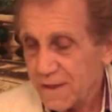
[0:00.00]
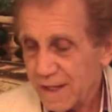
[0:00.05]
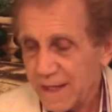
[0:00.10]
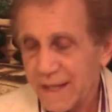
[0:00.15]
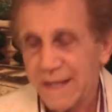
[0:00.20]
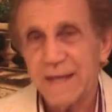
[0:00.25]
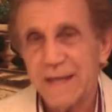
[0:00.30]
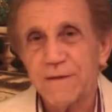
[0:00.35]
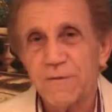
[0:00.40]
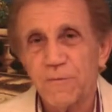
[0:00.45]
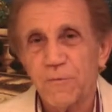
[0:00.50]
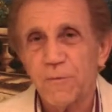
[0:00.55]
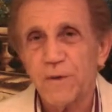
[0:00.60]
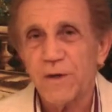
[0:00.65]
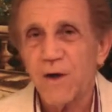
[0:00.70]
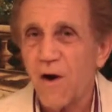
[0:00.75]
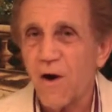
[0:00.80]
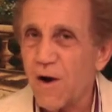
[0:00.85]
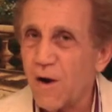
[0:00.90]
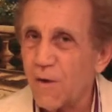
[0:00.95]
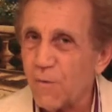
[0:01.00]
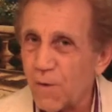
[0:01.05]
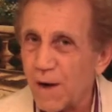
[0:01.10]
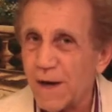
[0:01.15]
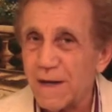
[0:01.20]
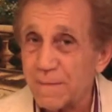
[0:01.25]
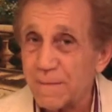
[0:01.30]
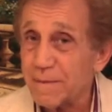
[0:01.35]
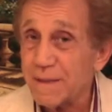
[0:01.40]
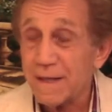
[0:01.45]
and we all
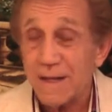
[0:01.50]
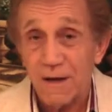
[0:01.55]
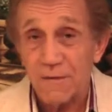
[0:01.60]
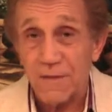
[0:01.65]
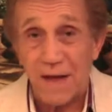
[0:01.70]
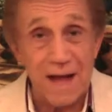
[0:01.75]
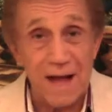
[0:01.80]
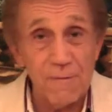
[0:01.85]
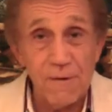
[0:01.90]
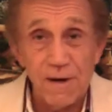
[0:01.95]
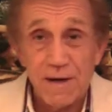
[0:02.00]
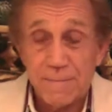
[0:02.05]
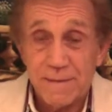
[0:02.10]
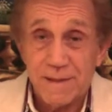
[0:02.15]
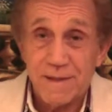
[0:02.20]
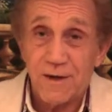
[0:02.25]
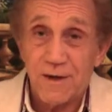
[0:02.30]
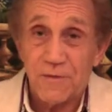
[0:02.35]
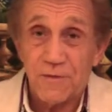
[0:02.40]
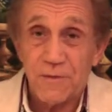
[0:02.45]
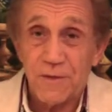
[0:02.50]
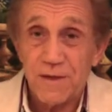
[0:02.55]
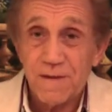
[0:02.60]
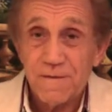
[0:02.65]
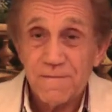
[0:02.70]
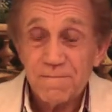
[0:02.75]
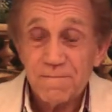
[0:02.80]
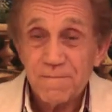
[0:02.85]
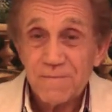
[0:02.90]
want to be healthy. I want to be healthy.